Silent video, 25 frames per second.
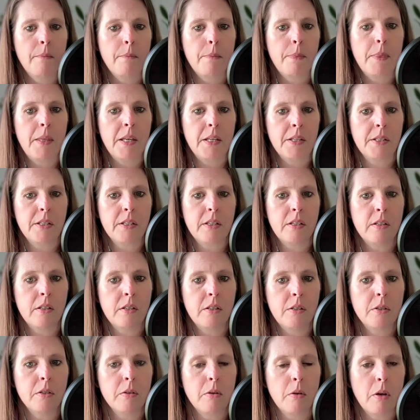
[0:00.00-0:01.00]
this
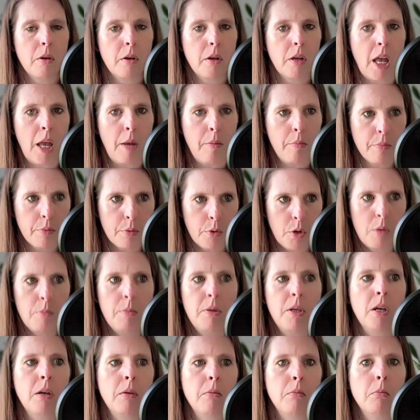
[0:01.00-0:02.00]
is a
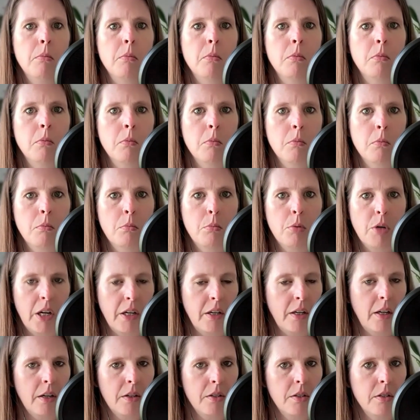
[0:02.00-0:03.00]
premium
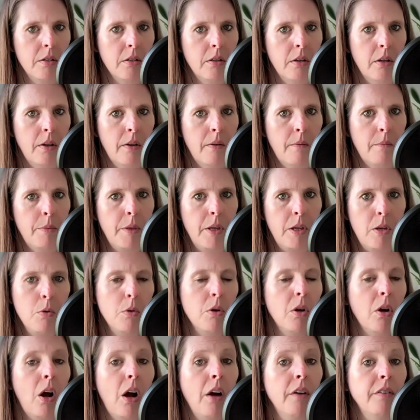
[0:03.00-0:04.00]
product that you
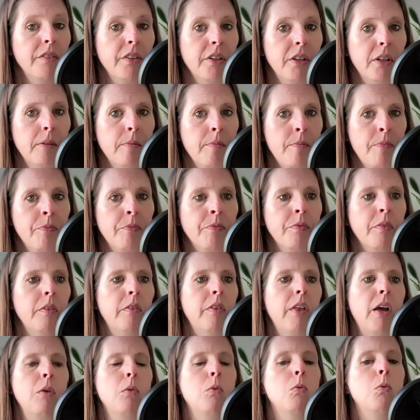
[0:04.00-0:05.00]
can offer
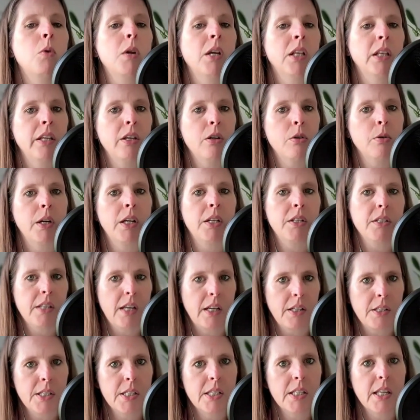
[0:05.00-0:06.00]
that really creates
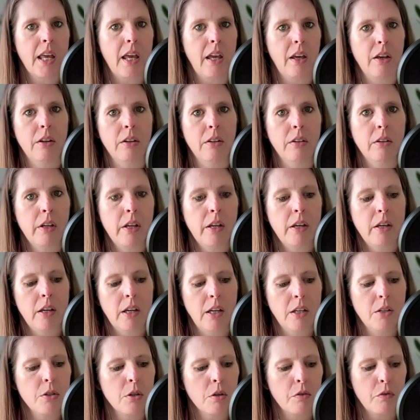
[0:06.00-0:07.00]
that scale.
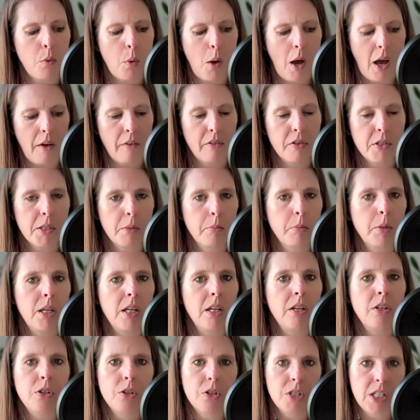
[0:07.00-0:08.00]
And so if you have
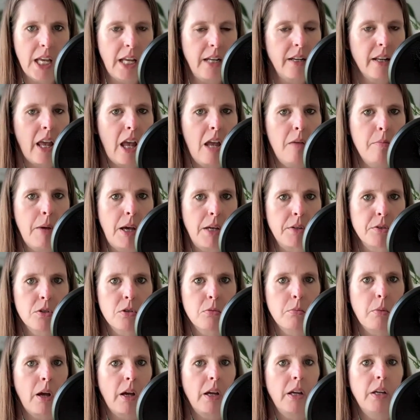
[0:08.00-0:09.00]
somebody in your 10K
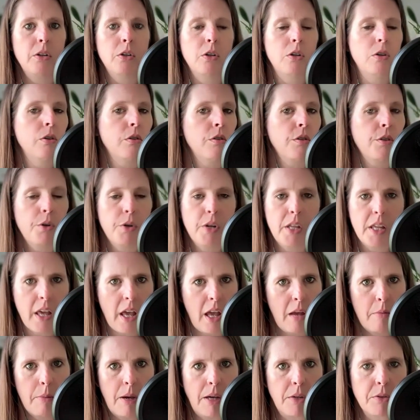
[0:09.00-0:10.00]
mastermind or your
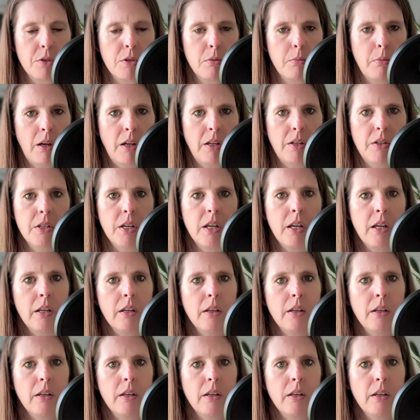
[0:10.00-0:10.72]
30K mastermind,